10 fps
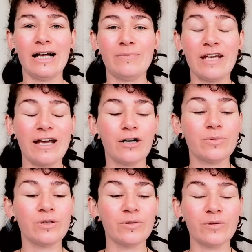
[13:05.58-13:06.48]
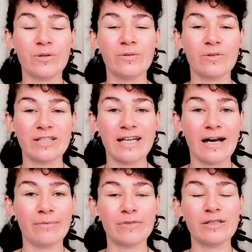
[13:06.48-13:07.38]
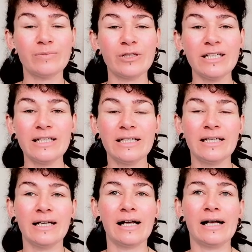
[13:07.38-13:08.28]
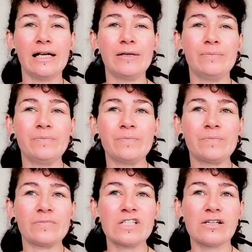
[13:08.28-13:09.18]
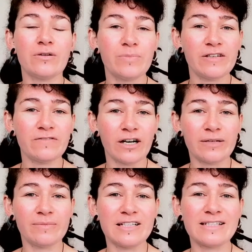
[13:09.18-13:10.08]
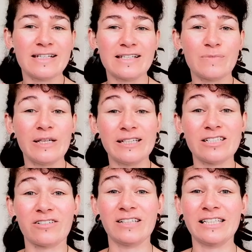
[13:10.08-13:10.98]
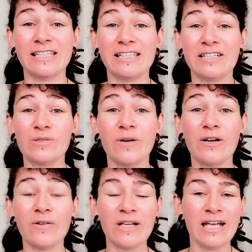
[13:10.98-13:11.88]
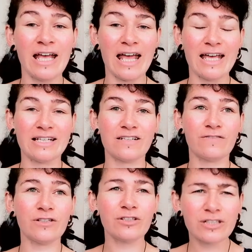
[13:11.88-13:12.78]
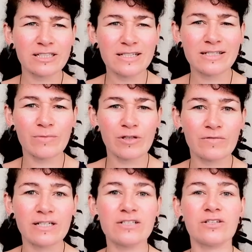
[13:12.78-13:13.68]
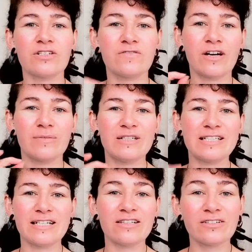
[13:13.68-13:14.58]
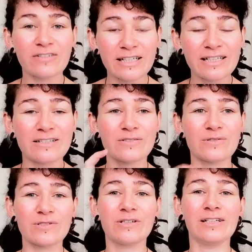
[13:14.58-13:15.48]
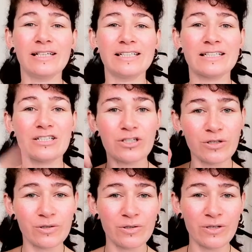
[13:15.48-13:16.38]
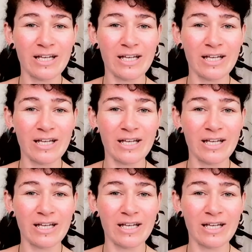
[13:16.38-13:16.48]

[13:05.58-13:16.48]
They help you with calming the body. So B vitamins, that's been a direct link as well. And if you look into some of the research, vitamin D3 is also linked to